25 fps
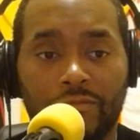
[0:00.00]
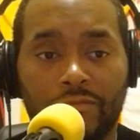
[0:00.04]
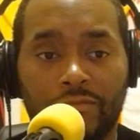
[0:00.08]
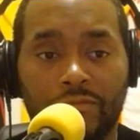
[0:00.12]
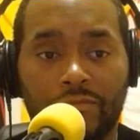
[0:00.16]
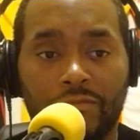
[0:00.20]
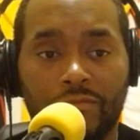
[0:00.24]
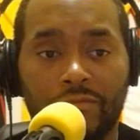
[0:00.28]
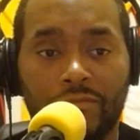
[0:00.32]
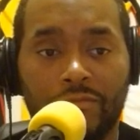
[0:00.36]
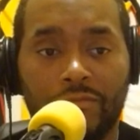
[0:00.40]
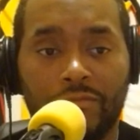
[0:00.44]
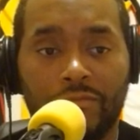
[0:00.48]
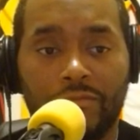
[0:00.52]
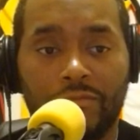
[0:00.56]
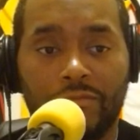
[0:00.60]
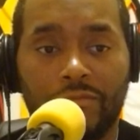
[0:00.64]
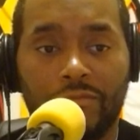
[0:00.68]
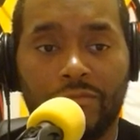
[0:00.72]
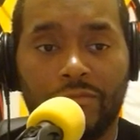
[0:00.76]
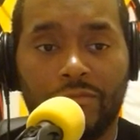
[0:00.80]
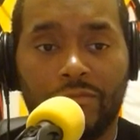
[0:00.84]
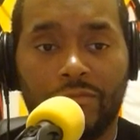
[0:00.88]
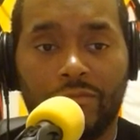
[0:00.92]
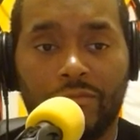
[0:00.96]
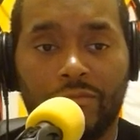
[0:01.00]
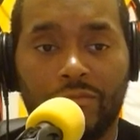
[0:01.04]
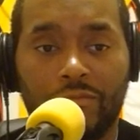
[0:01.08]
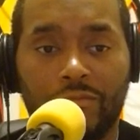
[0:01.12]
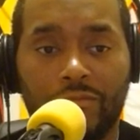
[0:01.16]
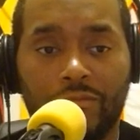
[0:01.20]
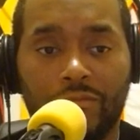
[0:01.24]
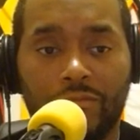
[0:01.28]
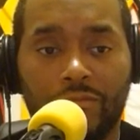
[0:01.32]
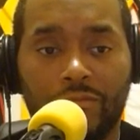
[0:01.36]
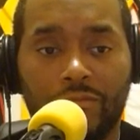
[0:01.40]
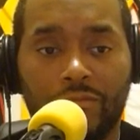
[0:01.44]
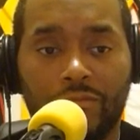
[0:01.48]

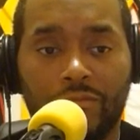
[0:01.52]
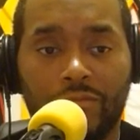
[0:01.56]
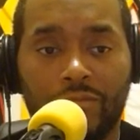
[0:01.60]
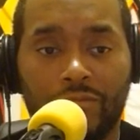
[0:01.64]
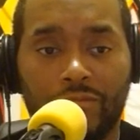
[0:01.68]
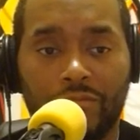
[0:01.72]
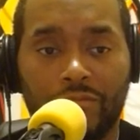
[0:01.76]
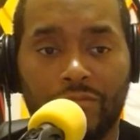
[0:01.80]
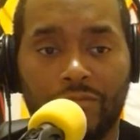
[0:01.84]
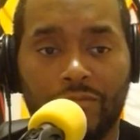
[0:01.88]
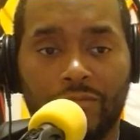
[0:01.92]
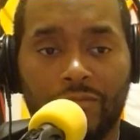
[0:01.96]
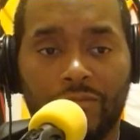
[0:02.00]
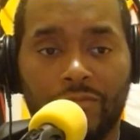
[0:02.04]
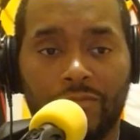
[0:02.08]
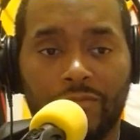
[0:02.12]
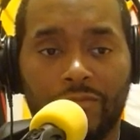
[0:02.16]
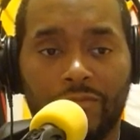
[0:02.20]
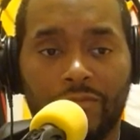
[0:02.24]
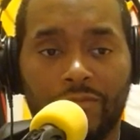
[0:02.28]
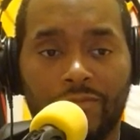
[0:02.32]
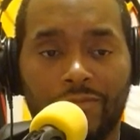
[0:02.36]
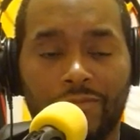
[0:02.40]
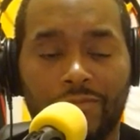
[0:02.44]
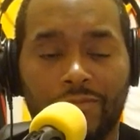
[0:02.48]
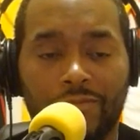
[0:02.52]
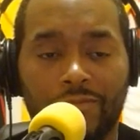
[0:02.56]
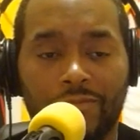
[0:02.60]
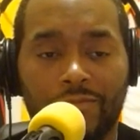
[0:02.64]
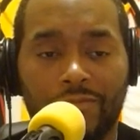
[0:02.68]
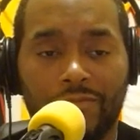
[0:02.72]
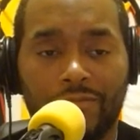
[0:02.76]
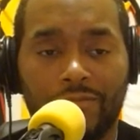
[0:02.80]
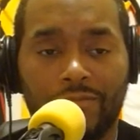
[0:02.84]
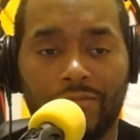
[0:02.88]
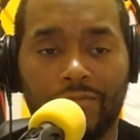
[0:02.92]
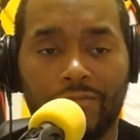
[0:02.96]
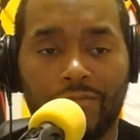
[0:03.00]

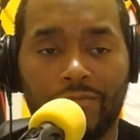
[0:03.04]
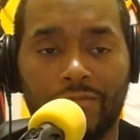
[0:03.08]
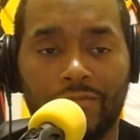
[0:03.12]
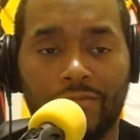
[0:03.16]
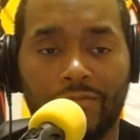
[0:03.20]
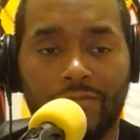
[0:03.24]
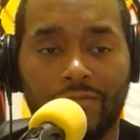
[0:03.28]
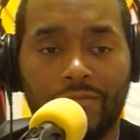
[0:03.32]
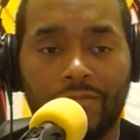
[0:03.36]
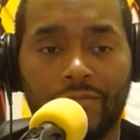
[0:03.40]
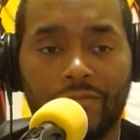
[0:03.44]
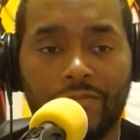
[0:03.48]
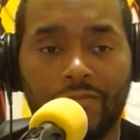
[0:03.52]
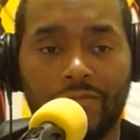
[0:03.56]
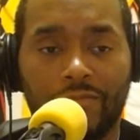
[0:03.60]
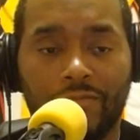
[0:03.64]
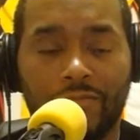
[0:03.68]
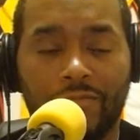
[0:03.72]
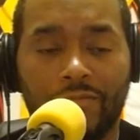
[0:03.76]
[no speech]